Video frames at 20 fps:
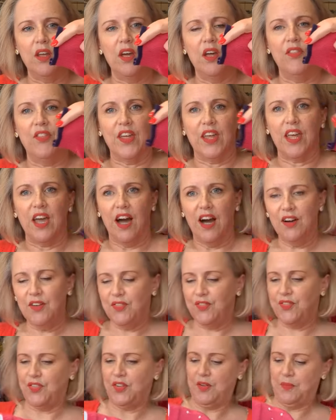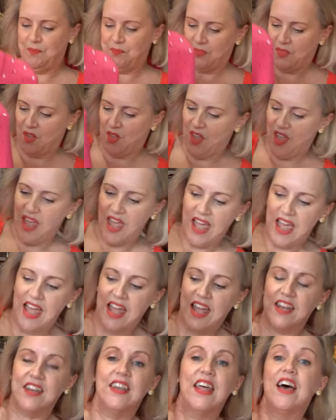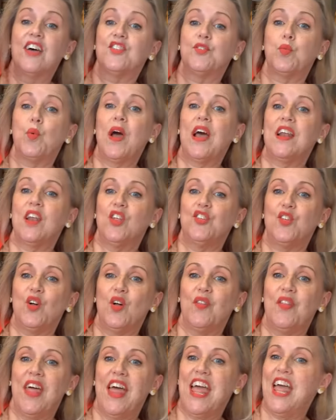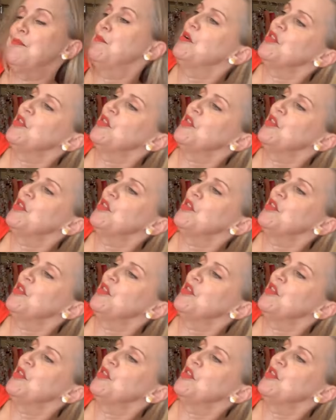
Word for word: the cuff and as well as on the hem